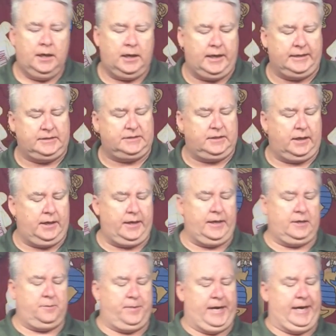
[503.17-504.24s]
All right, starting
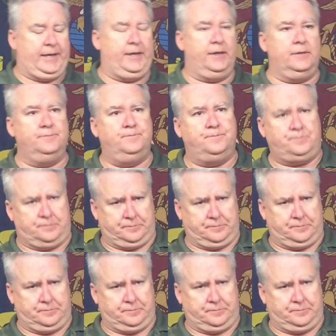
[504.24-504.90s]
at the back here,